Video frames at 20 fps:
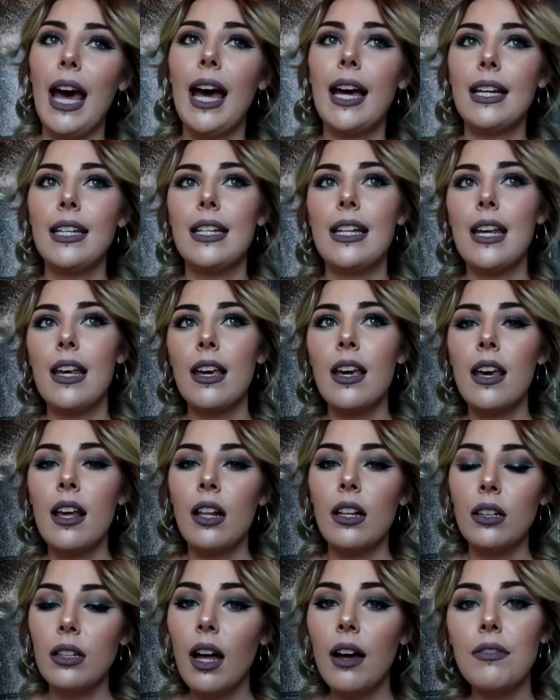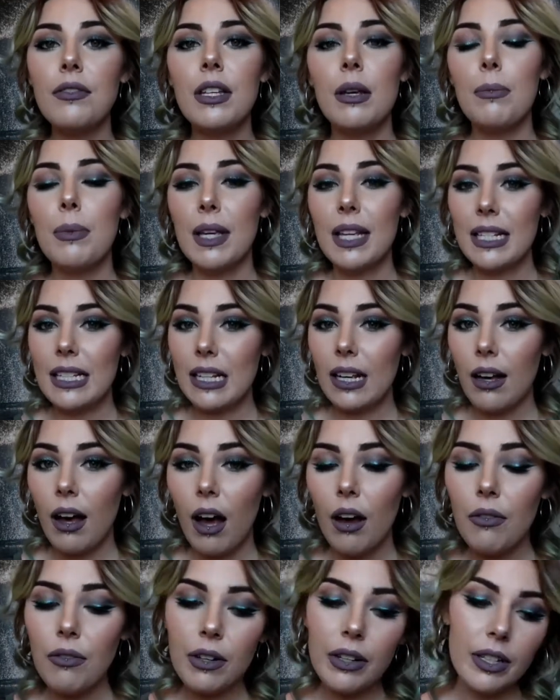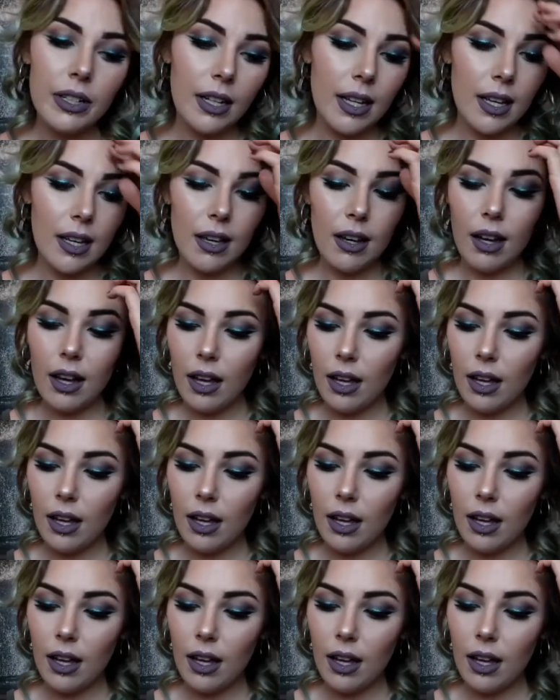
acne loved it because it covered it,